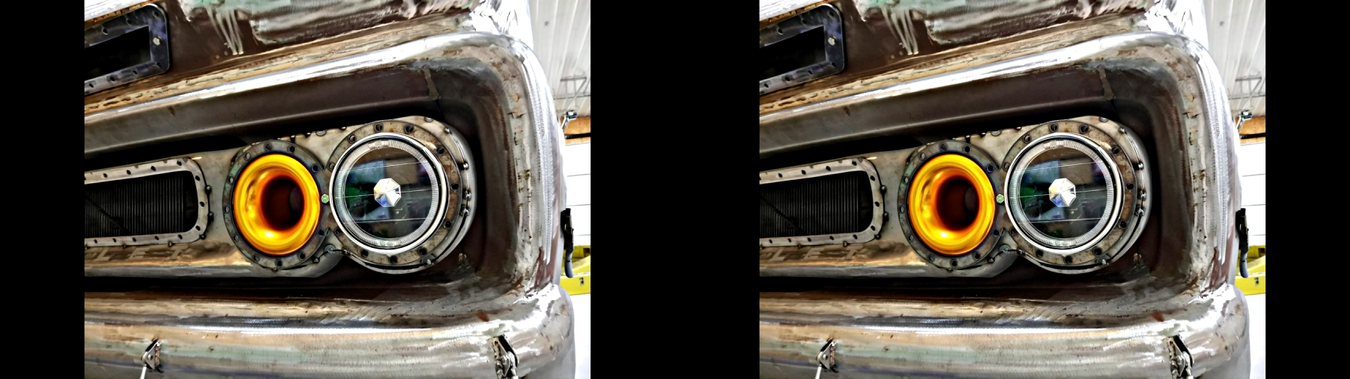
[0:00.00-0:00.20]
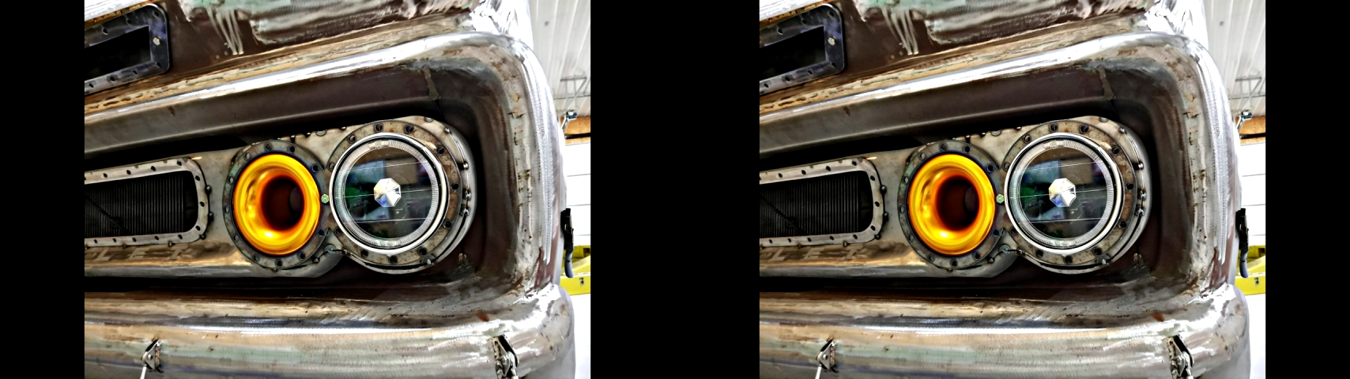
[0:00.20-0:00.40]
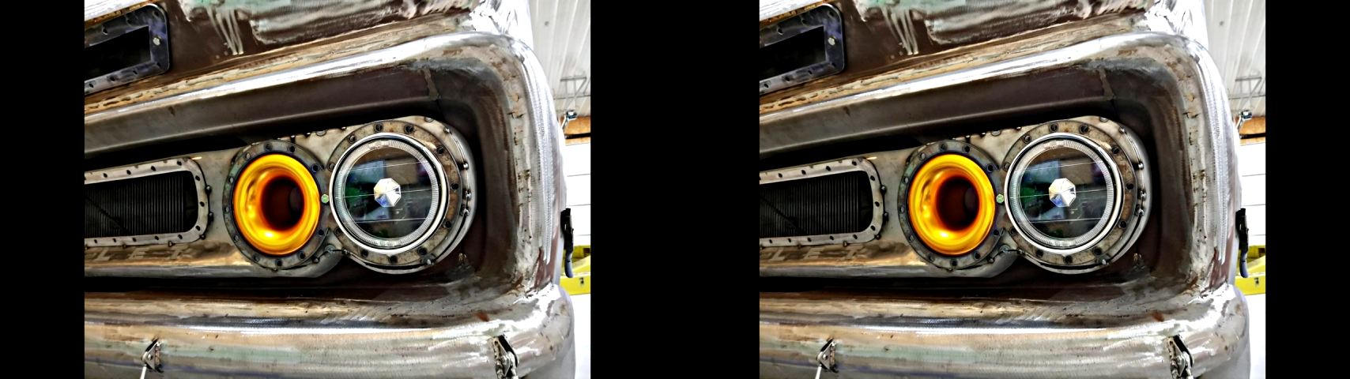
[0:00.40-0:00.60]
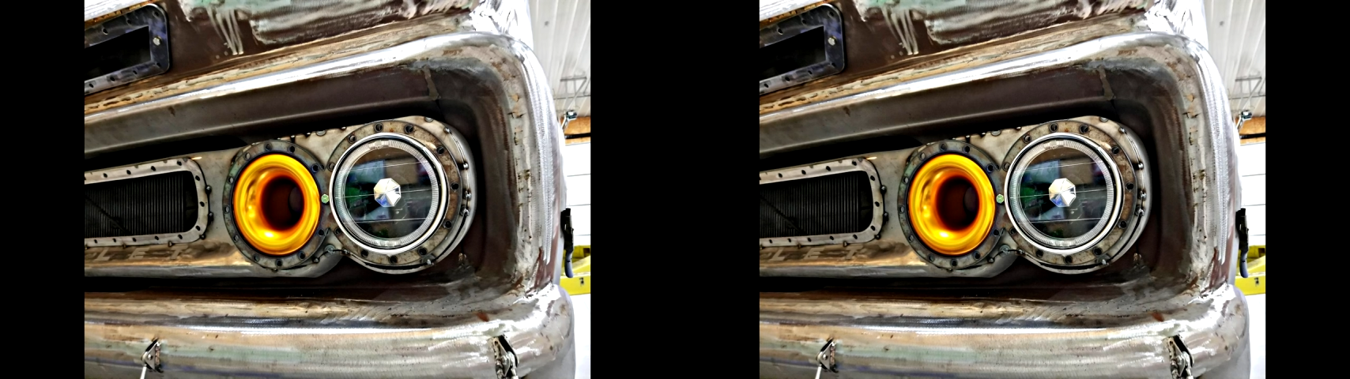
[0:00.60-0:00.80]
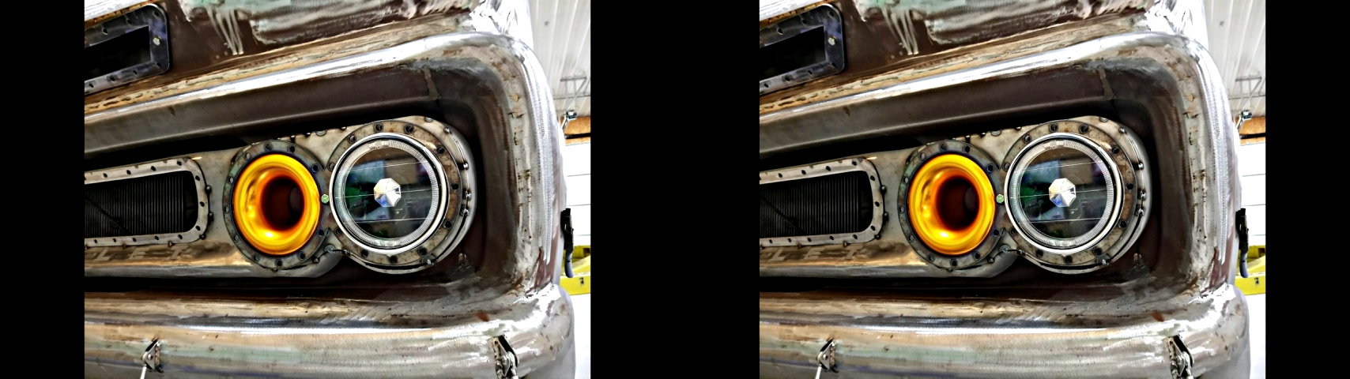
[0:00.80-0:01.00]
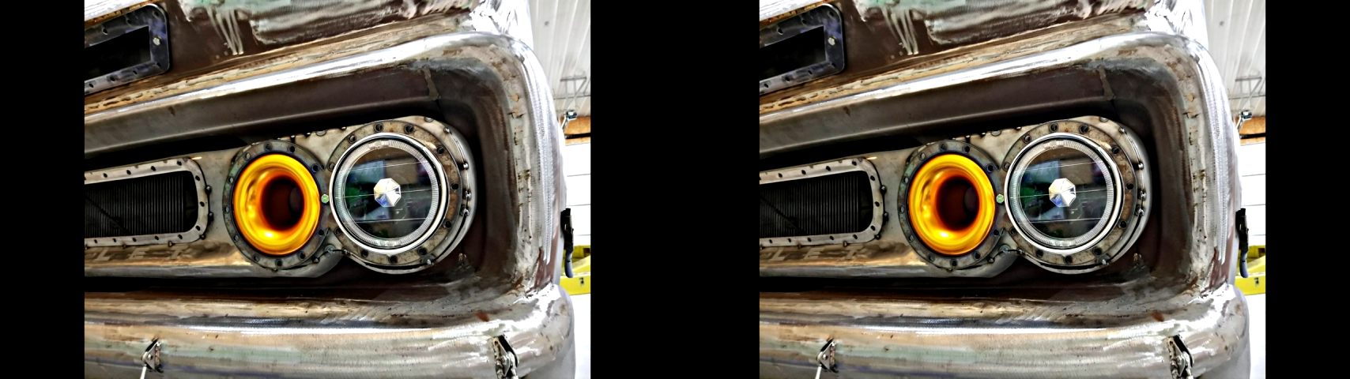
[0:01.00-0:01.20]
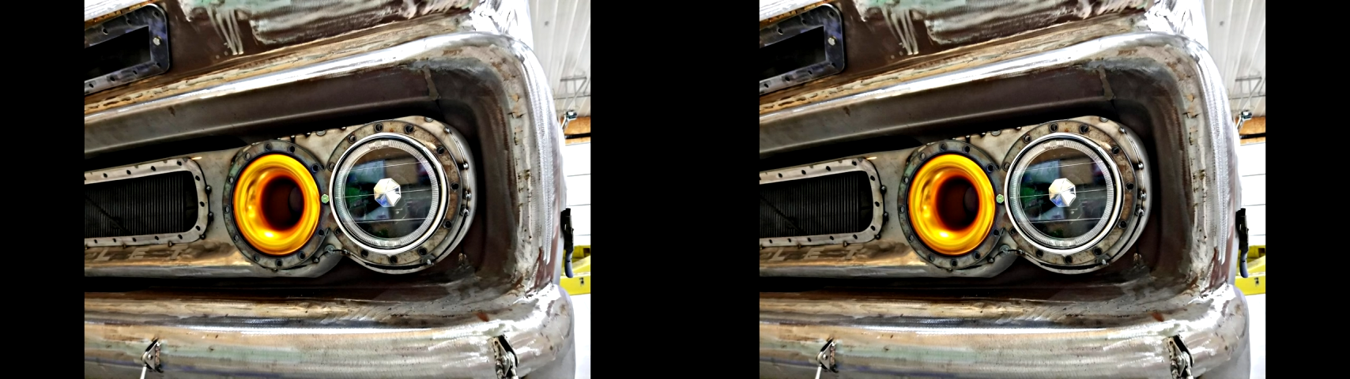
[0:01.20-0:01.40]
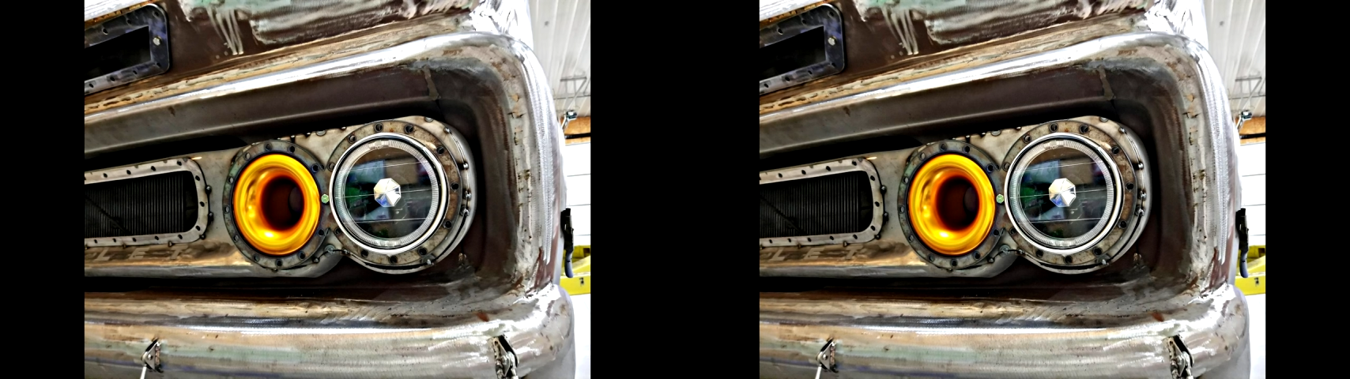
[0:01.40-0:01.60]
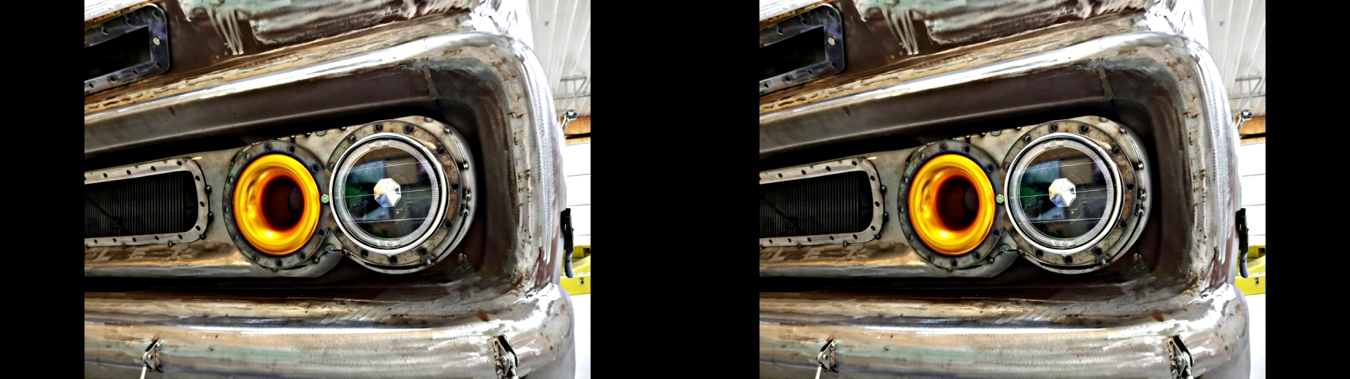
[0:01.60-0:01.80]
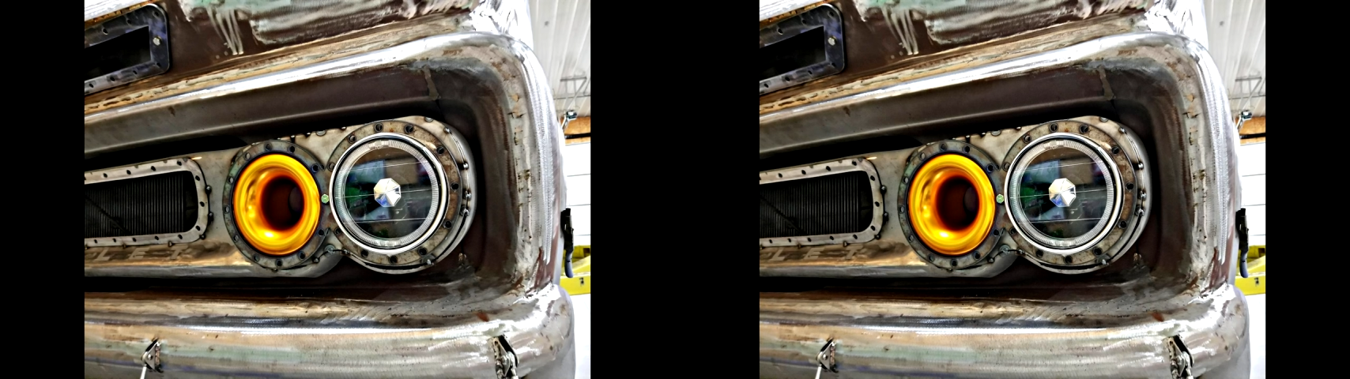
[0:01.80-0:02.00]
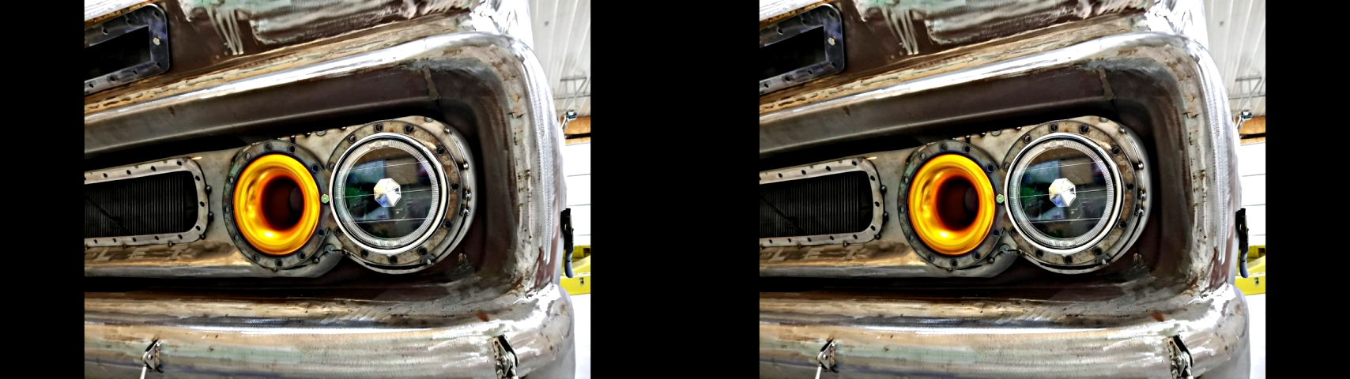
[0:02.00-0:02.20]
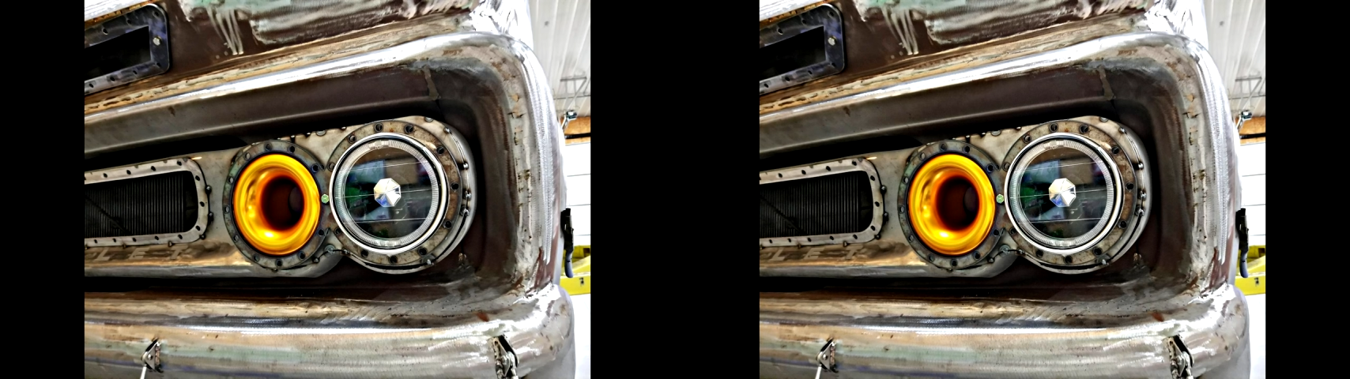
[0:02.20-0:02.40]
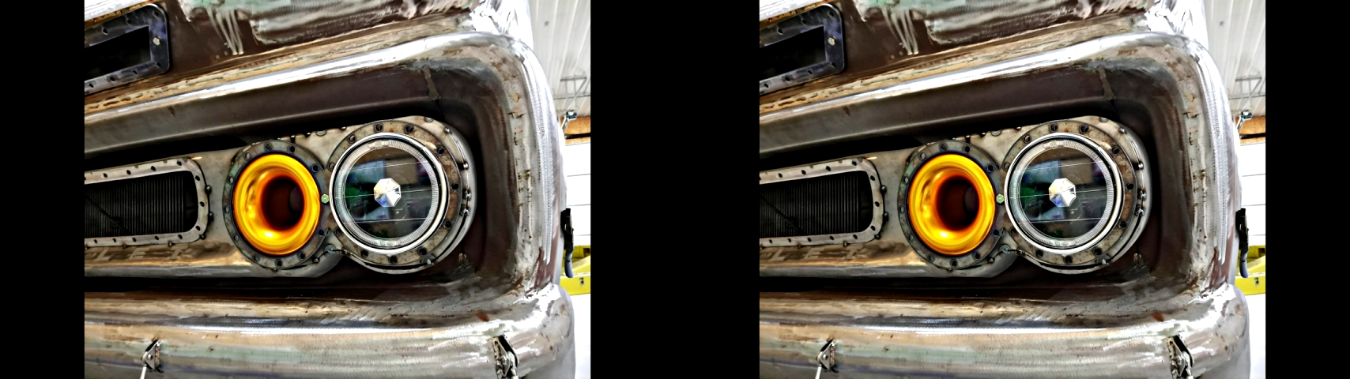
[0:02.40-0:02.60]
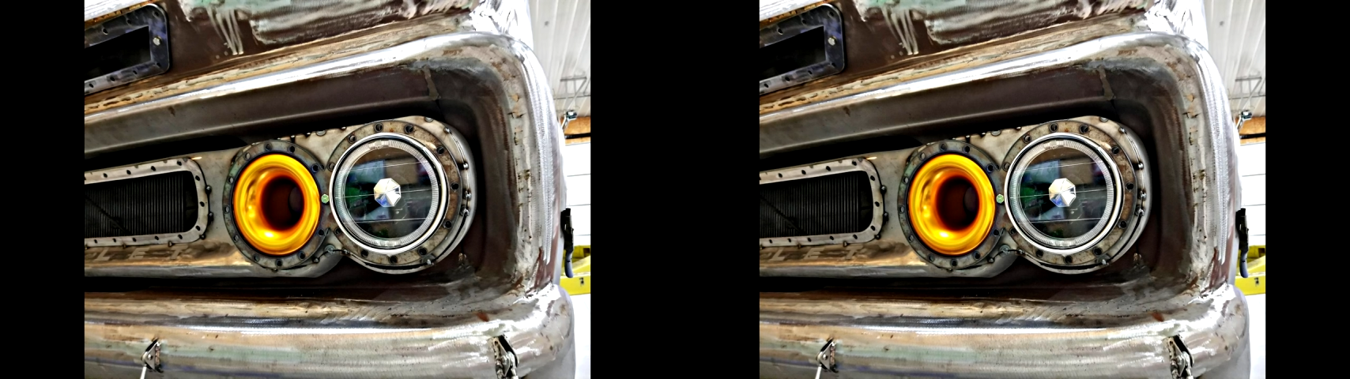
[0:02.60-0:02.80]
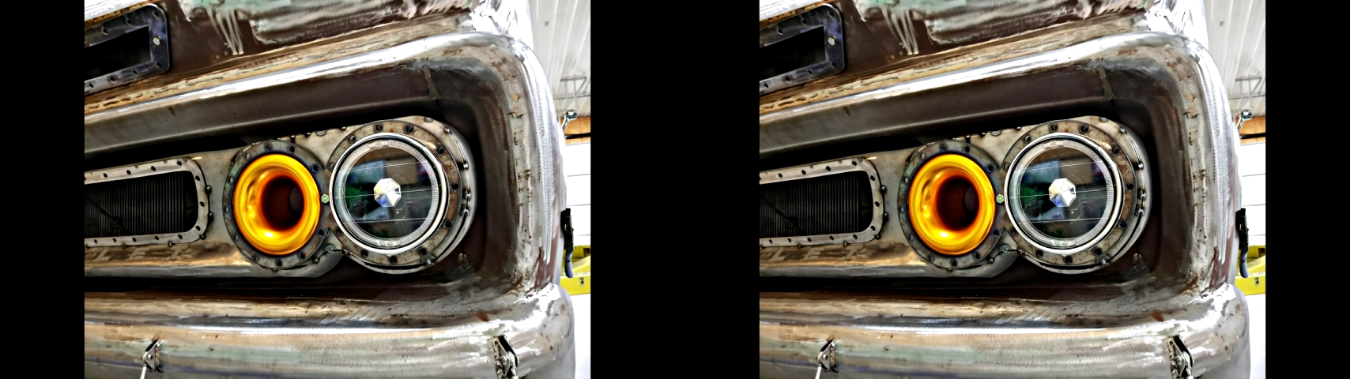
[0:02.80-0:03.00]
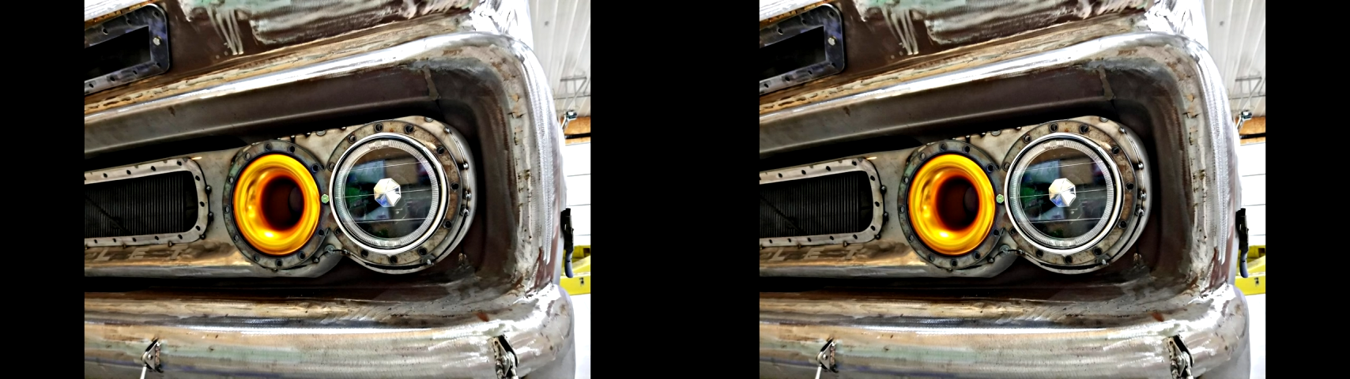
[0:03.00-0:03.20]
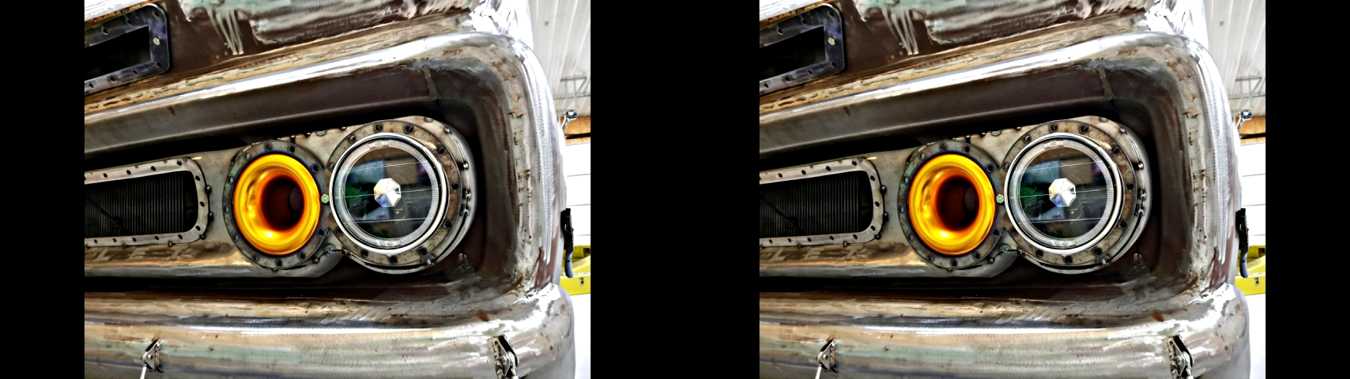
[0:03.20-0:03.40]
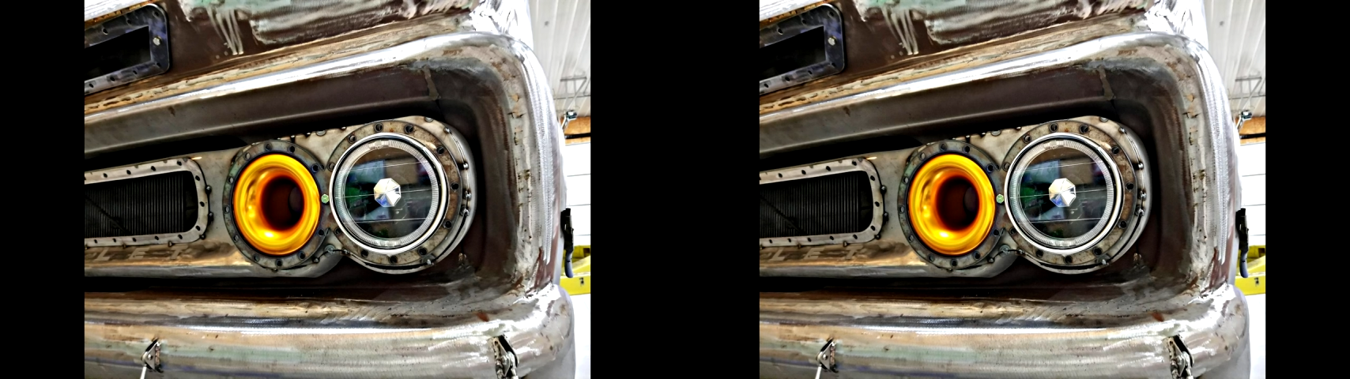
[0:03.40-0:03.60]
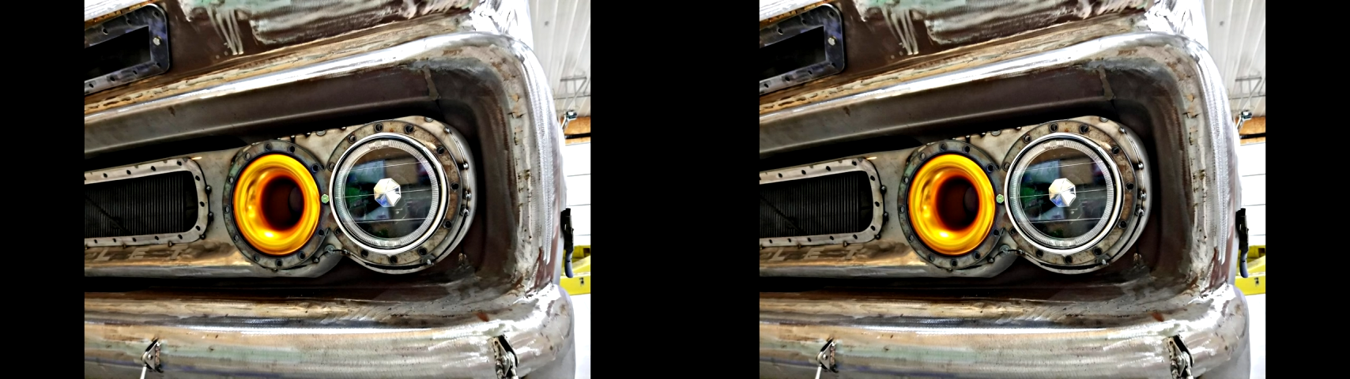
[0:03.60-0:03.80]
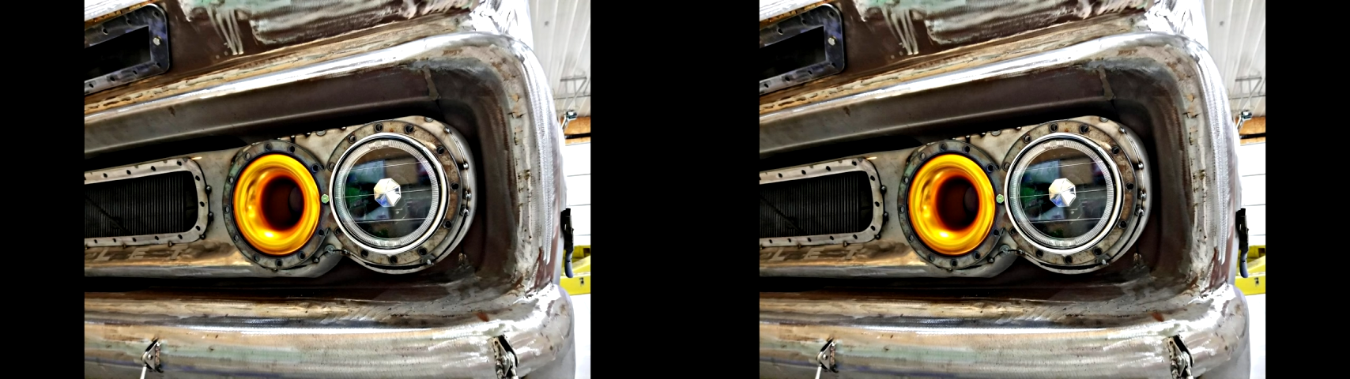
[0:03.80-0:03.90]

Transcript: (no speaker visible)